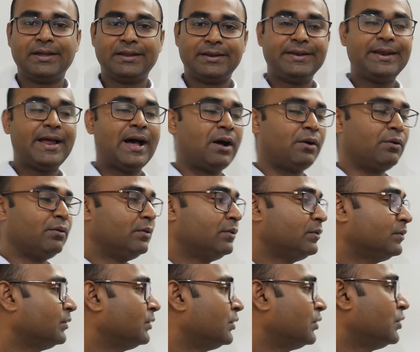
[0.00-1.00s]
Now,
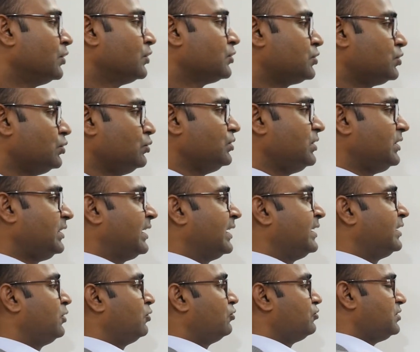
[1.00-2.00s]
so the
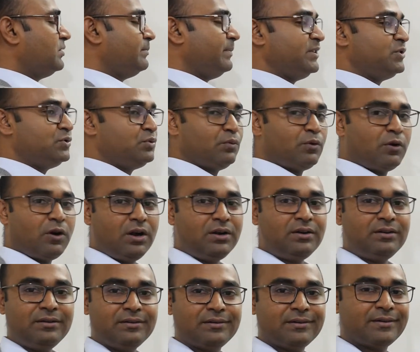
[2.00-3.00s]
conclusion means
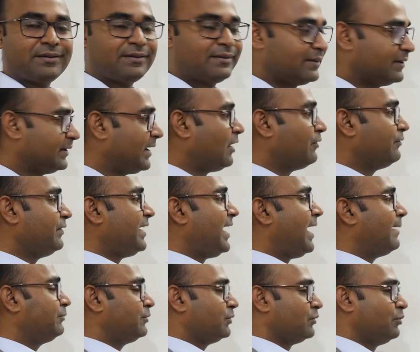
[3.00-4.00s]
what? Now we
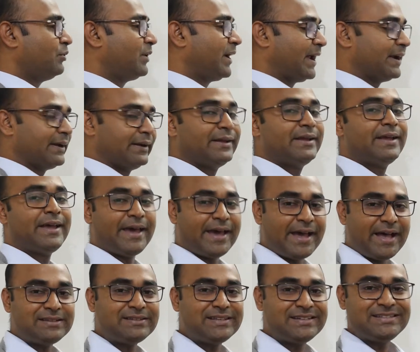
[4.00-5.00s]
have to look at,
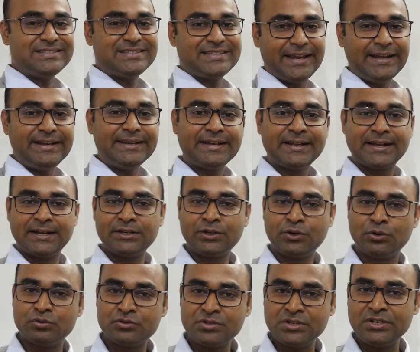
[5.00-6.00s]
as I said,
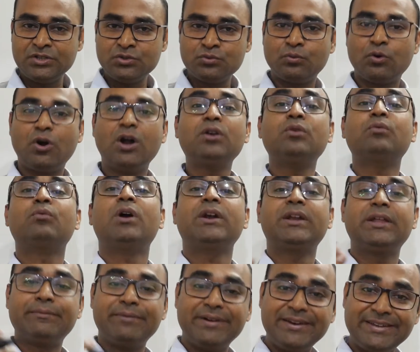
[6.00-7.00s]
conclusion is what?
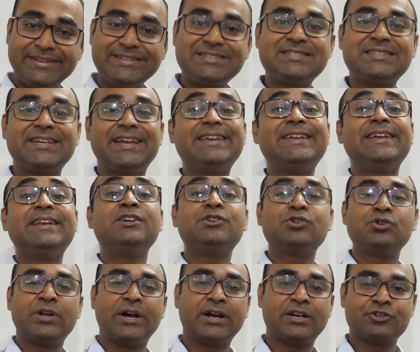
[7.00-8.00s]
Whatever is said in
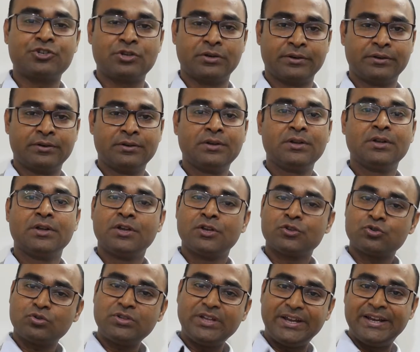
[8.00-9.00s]
introduction.
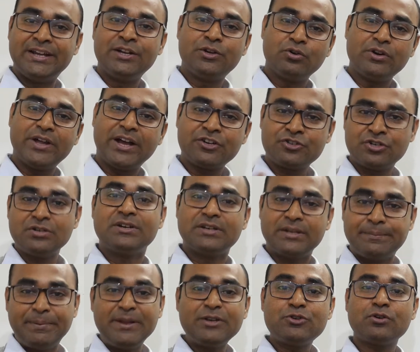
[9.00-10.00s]
So the introduction,
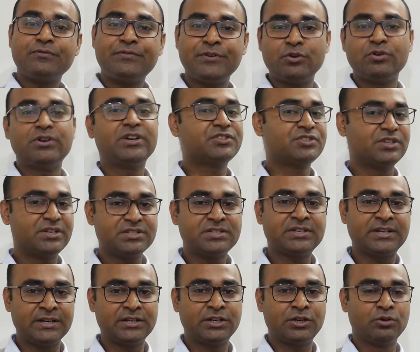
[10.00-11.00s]
repeat of introduction is
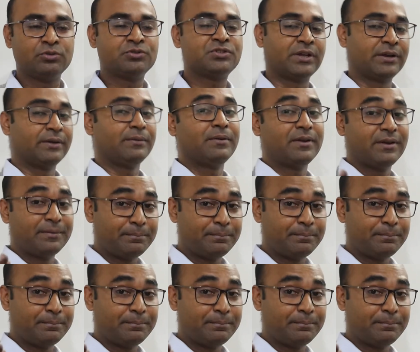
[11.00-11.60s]
conclusion.